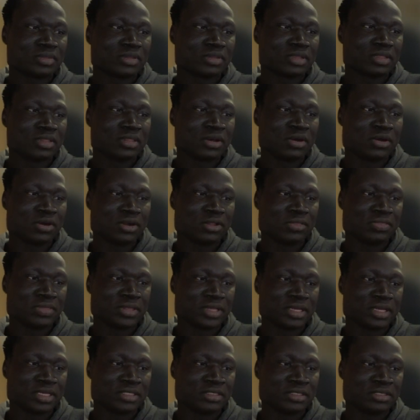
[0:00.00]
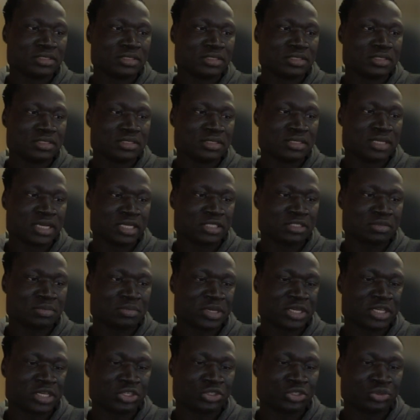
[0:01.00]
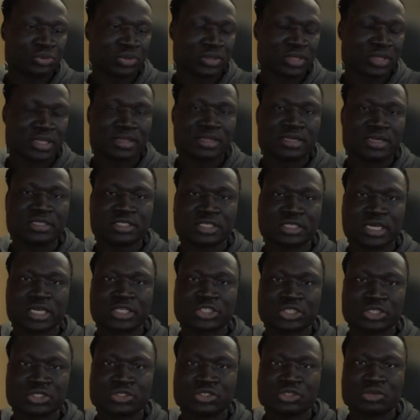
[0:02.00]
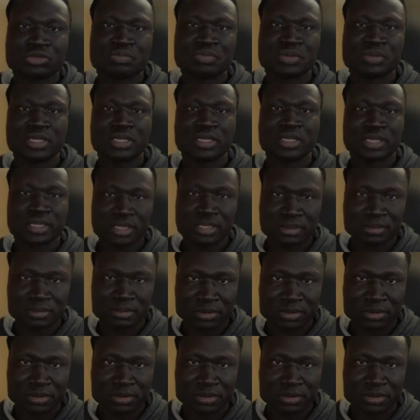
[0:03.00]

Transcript: the whole thing is just making sure that the discussion should be,